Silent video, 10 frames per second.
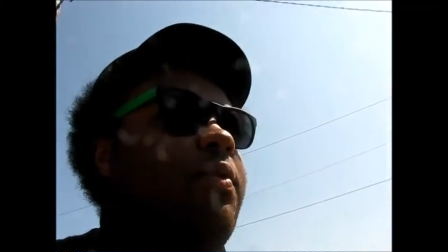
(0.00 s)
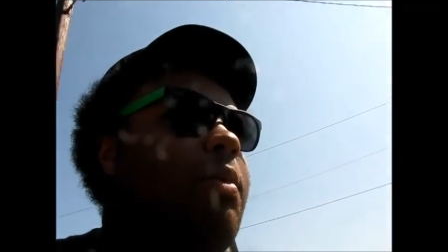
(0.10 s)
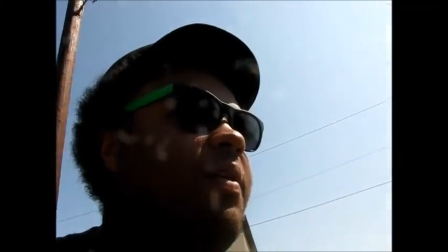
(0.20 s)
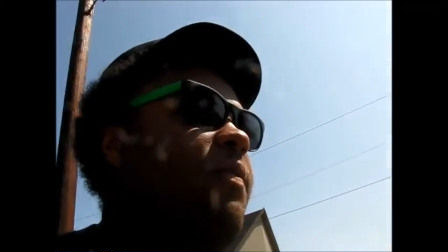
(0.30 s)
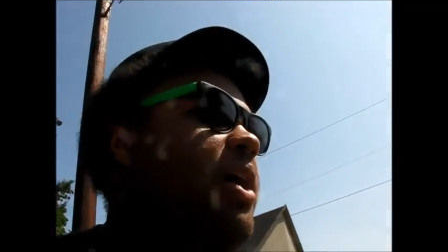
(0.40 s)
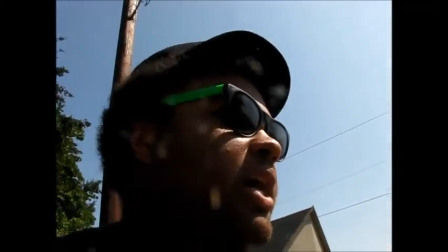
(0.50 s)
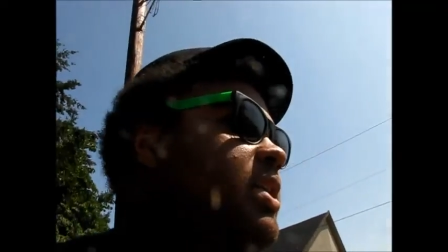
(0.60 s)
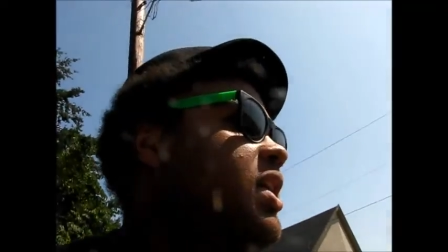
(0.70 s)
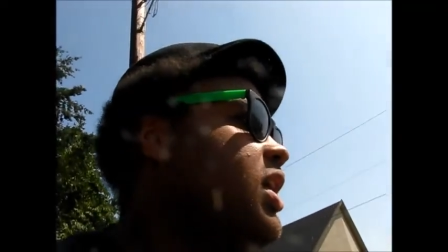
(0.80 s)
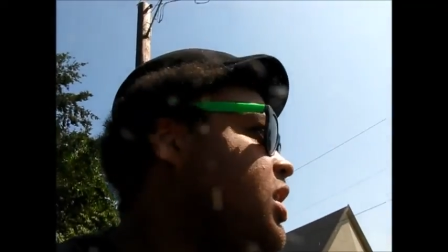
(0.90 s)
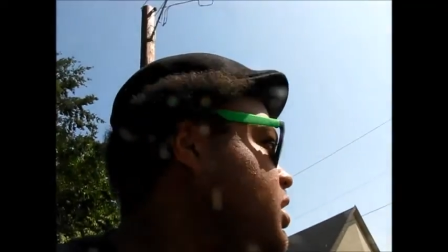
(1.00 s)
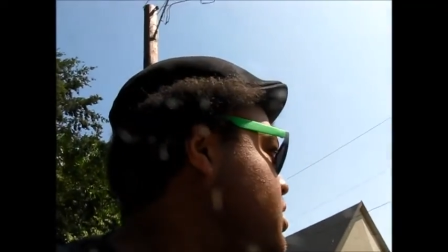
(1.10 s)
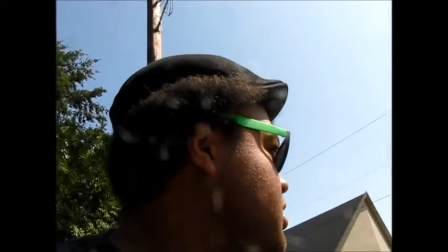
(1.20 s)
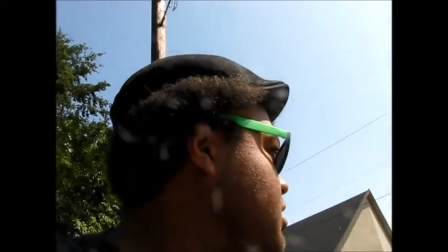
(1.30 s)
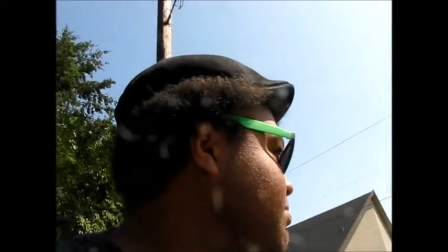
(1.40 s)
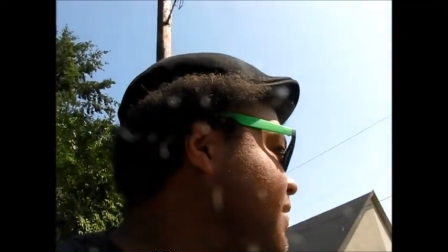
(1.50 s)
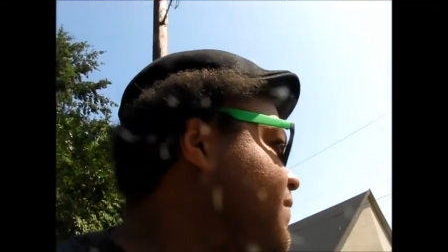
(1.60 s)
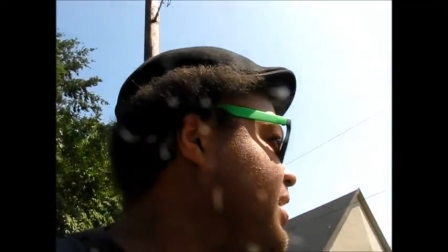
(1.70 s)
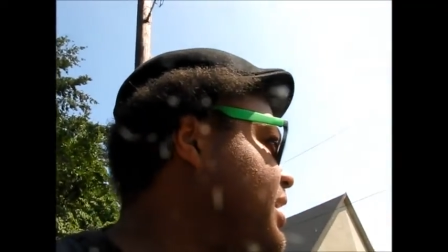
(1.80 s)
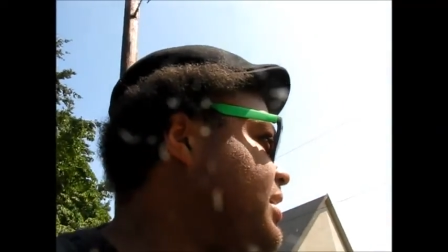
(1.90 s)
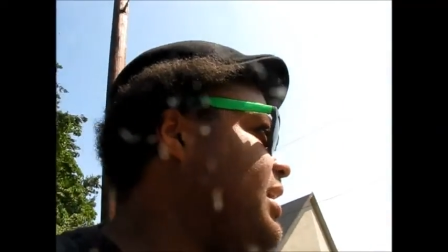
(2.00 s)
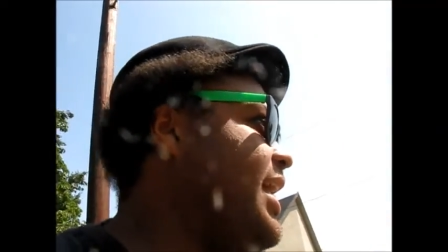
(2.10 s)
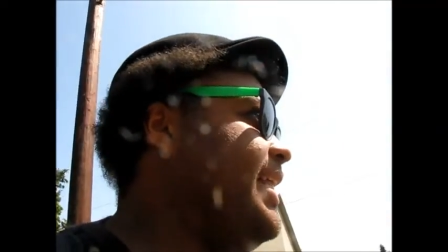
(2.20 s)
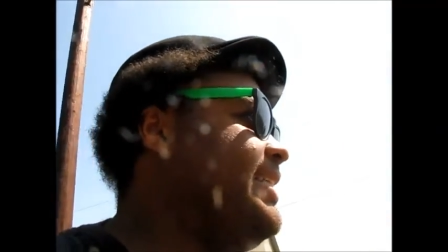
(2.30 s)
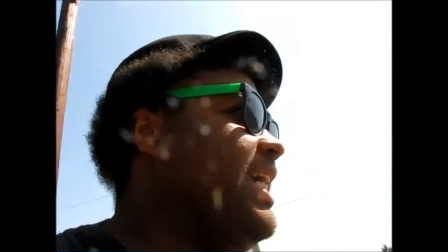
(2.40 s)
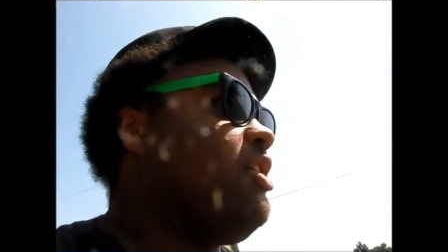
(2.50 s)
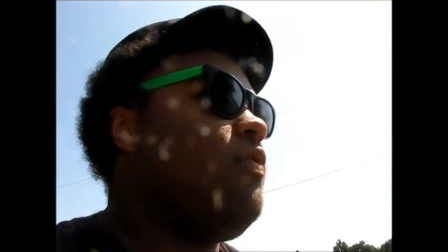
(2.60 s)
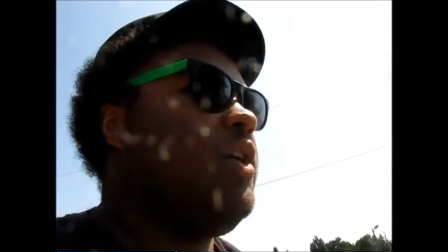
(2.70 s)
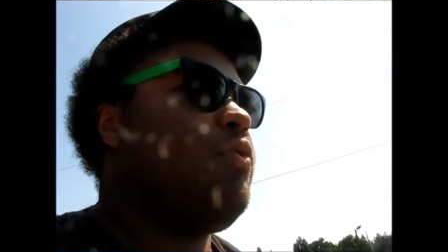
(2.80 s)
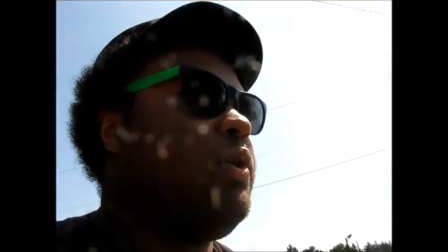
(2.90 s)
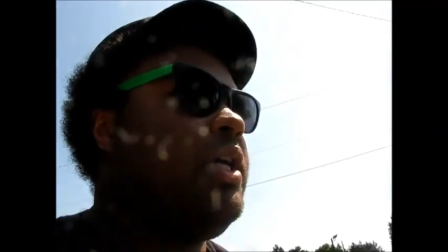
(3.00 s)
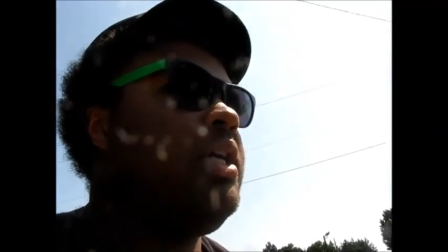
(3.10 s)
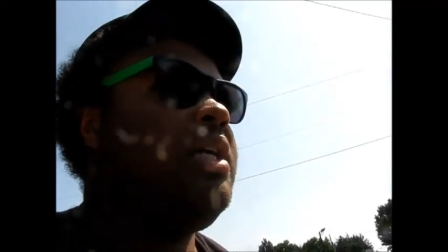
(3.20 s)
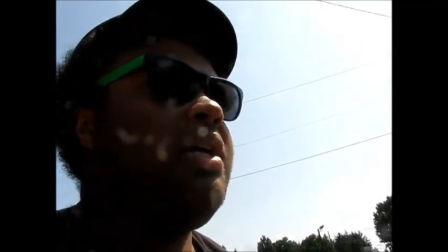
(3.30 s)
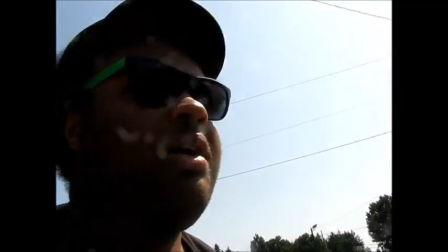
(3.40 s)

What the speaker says: for my friend, my fan, Alexandria Vickery,